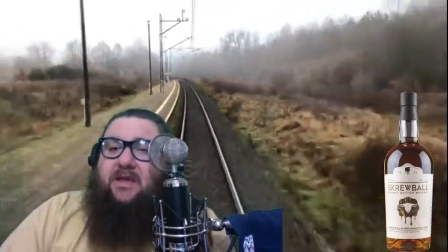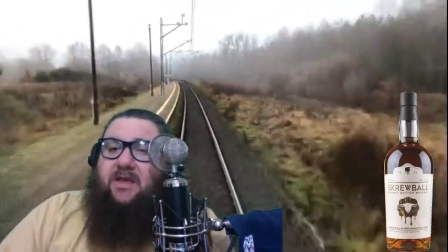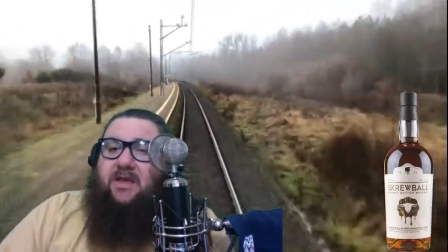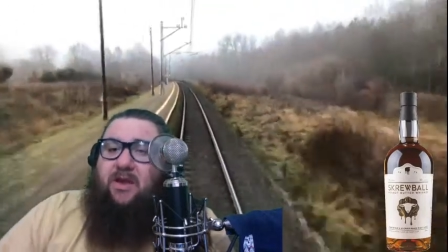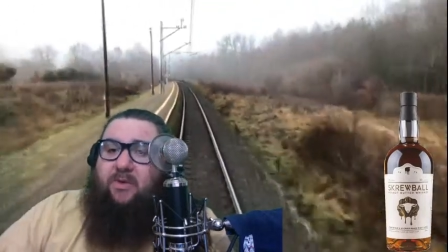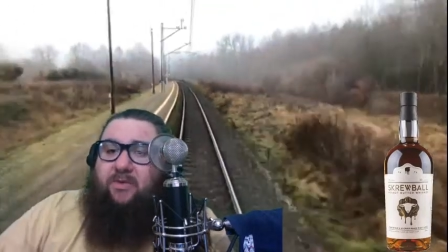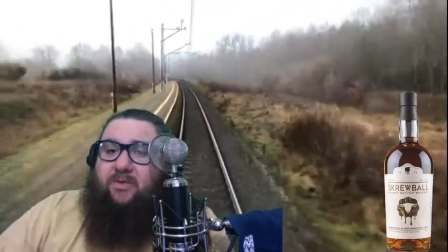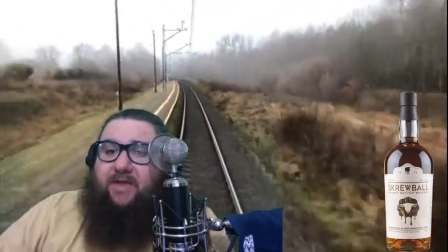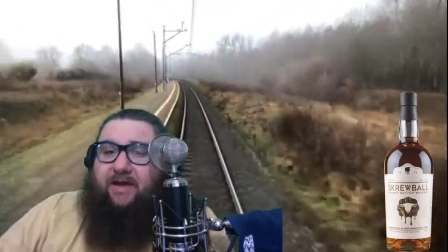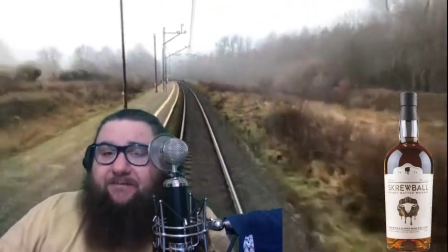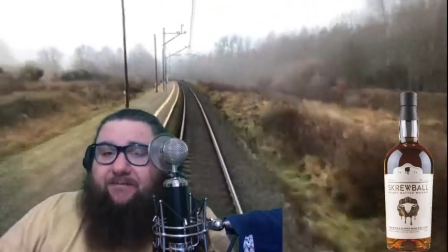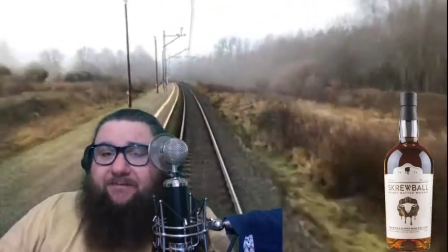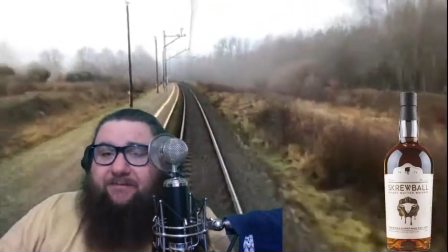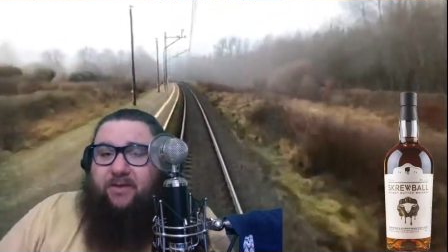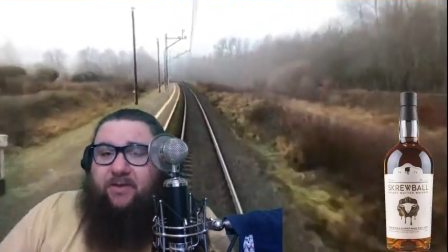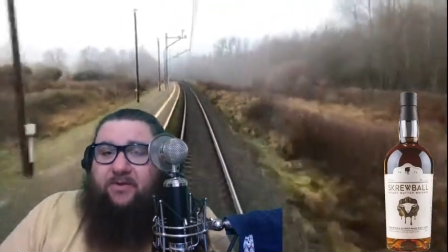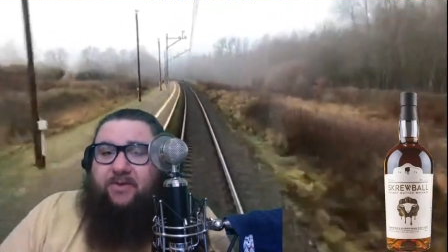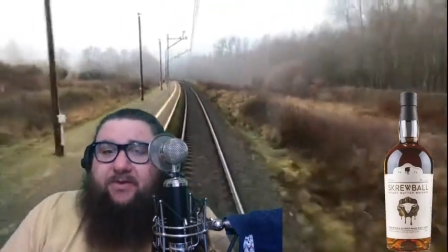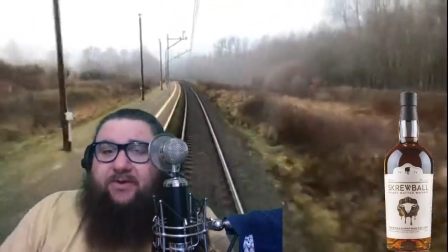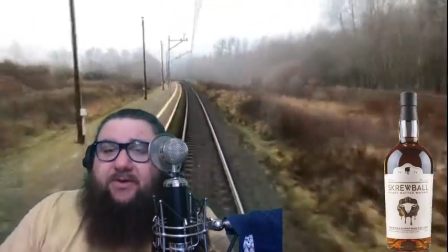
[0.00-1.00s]
Without
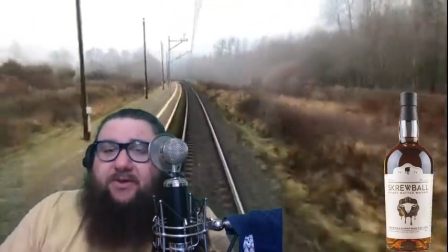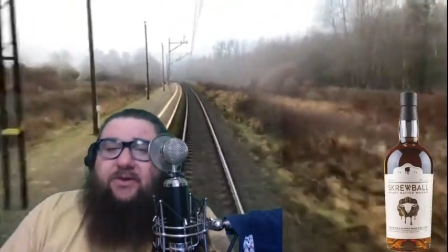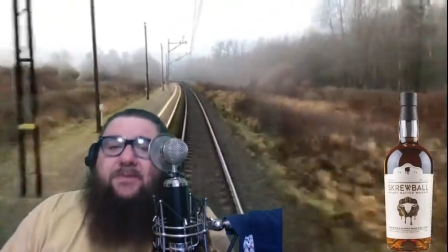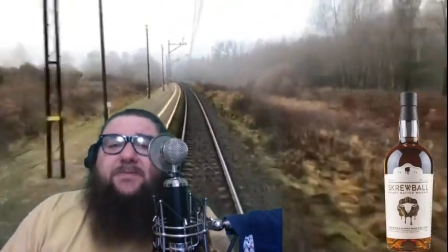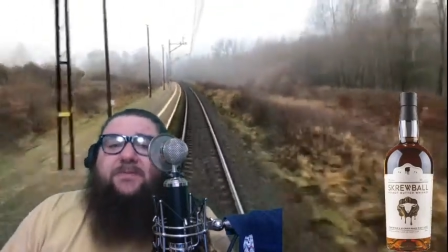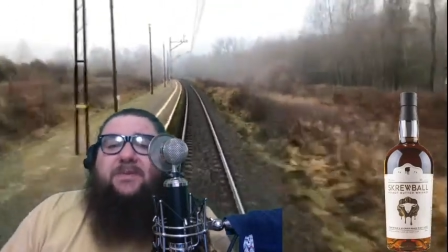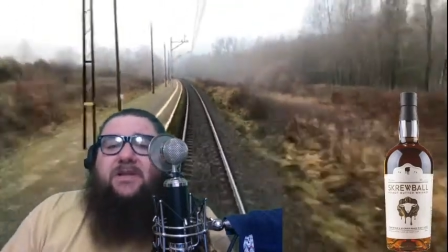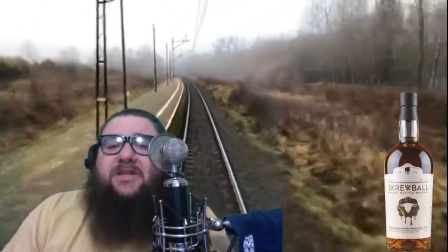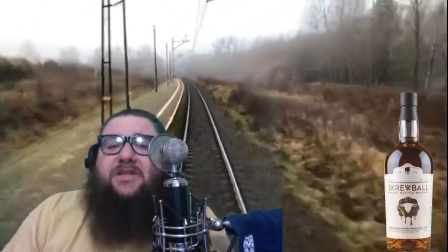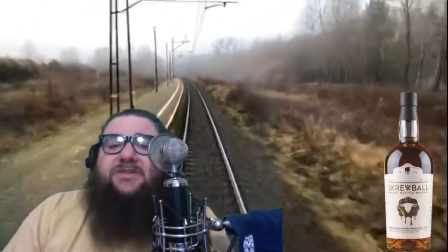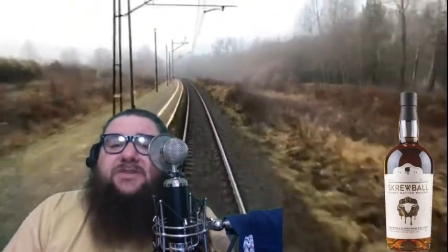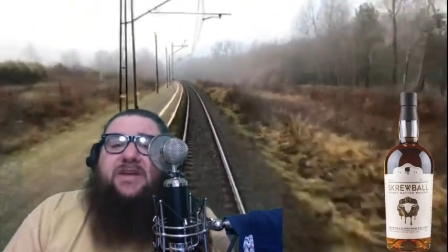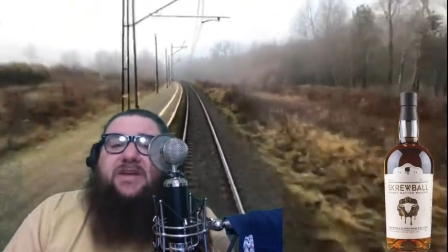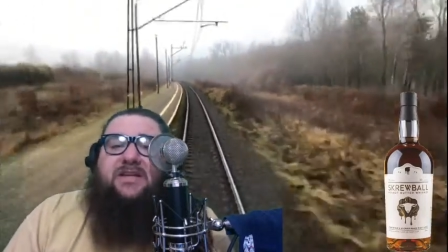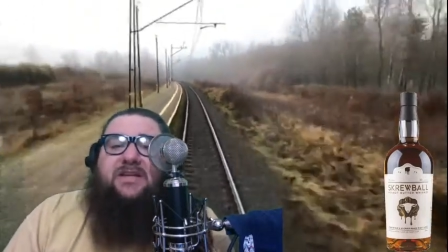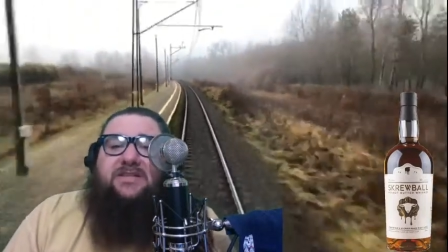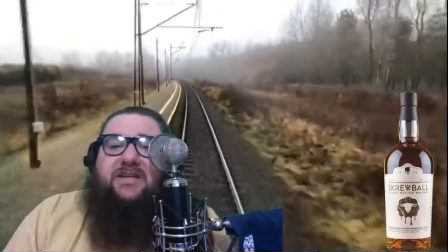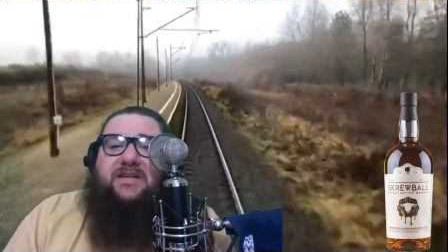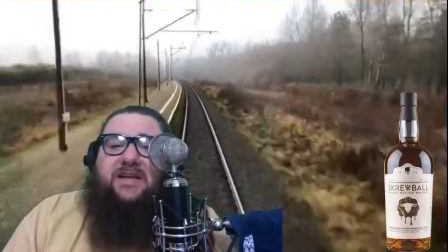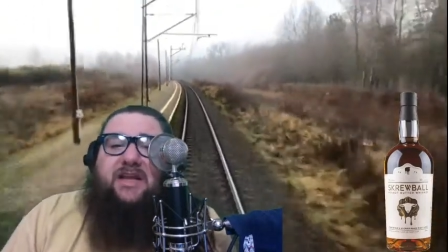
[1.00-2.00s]
further ado, I'll let you
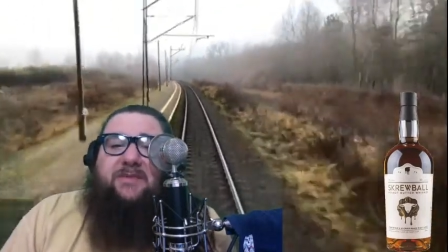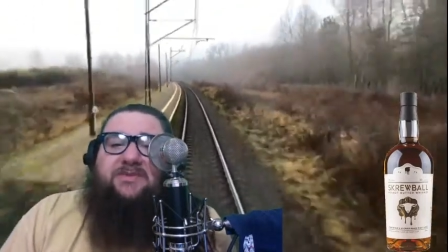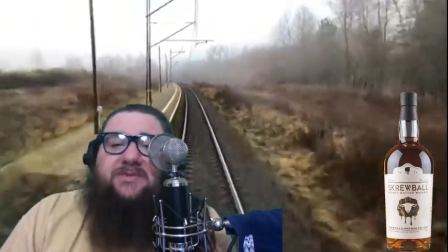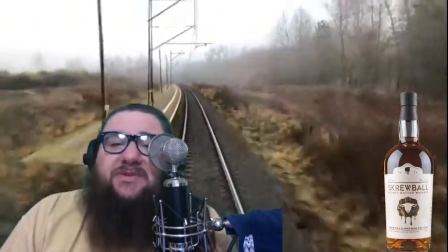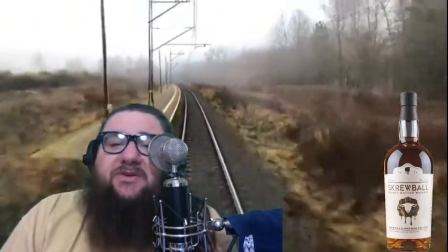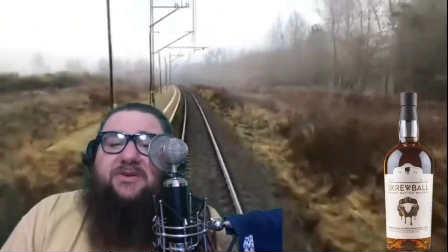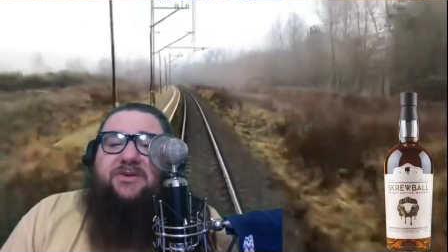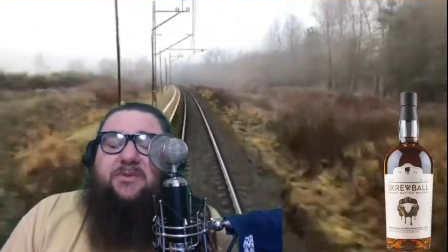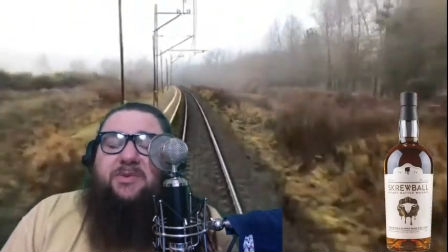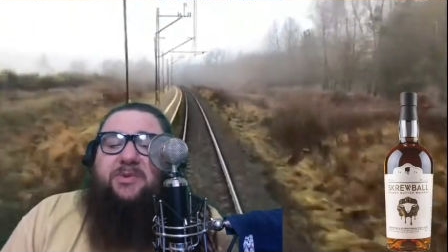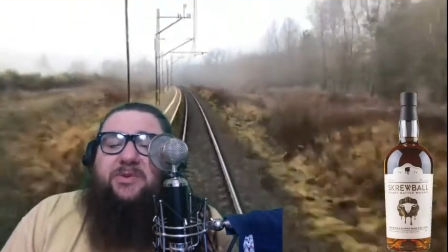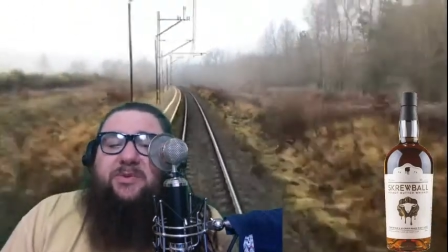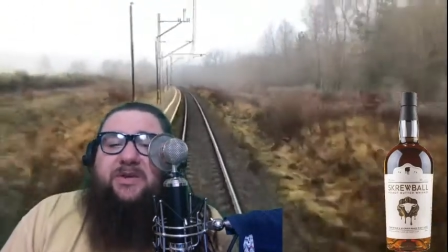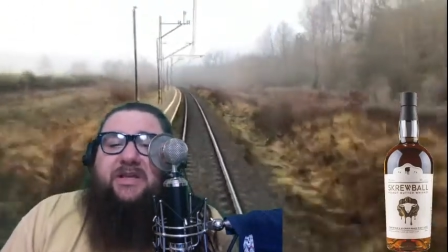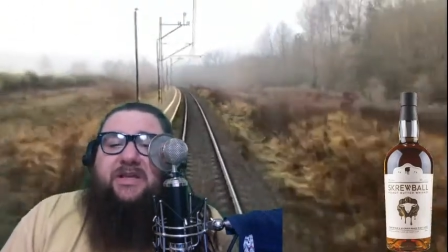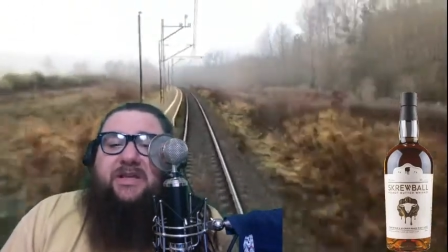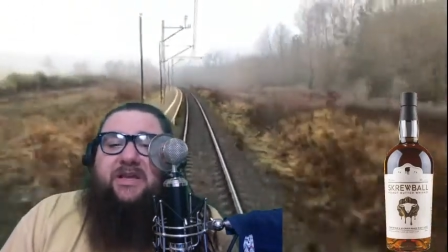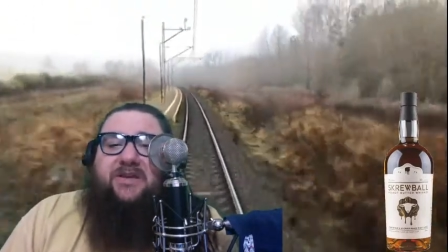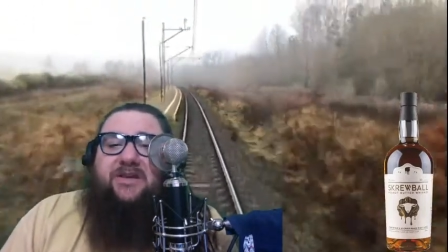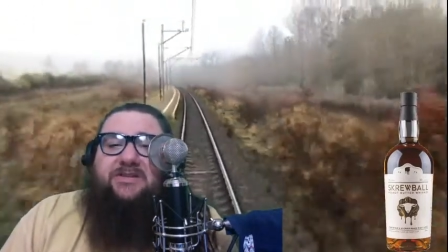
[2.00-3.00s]
guys get to episode number 3
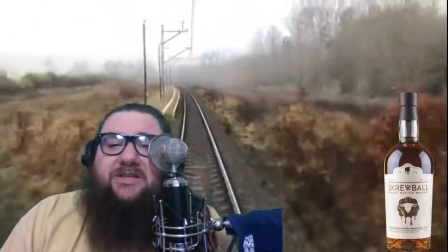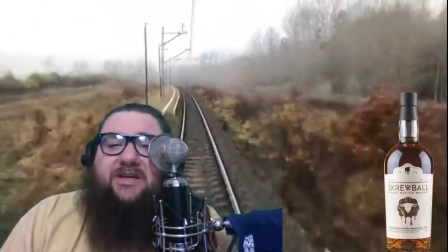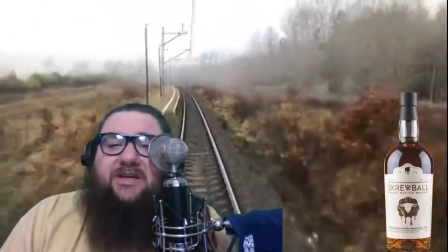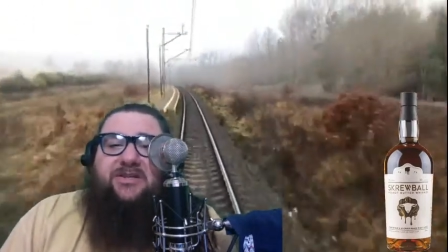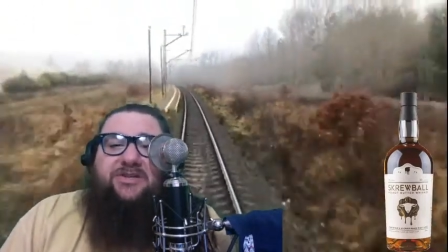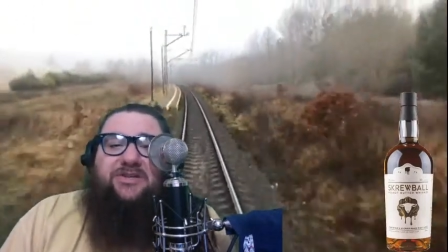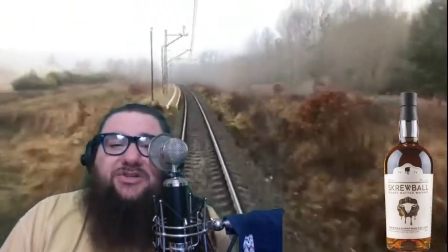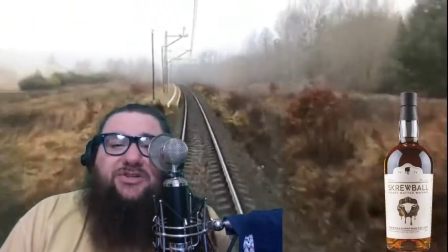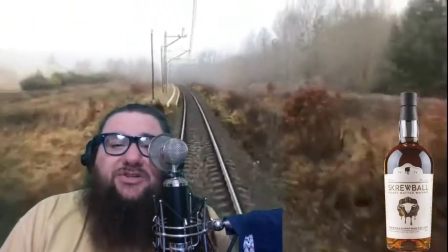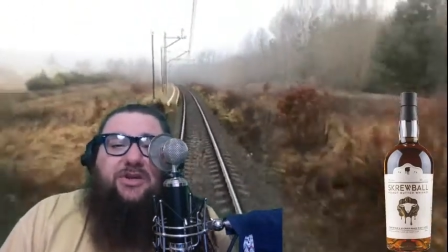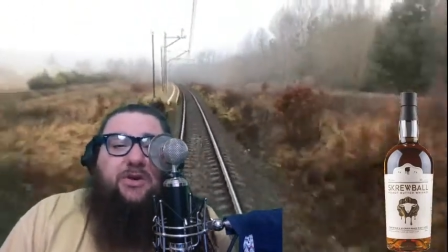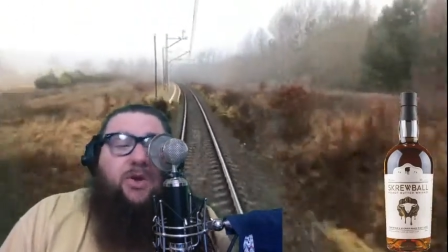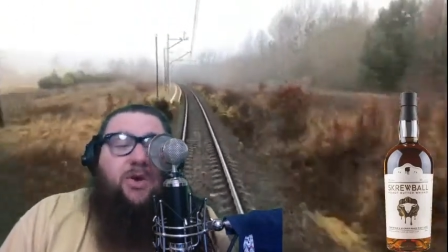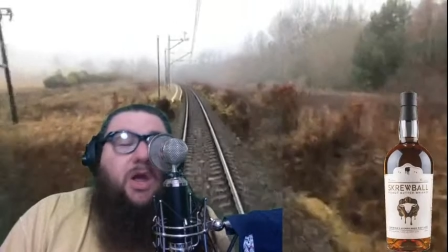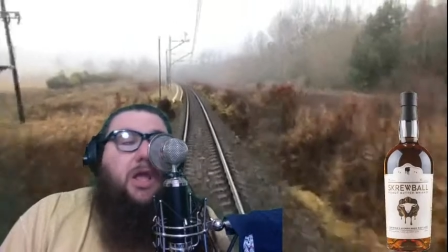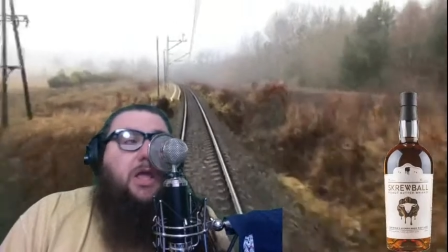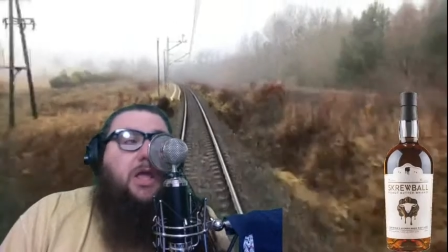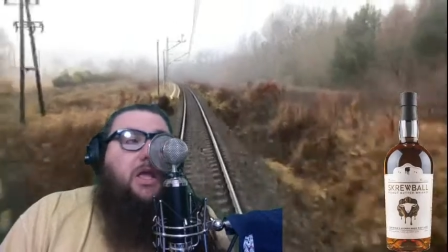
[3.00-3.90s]
of the Kelsey Hudgins Show.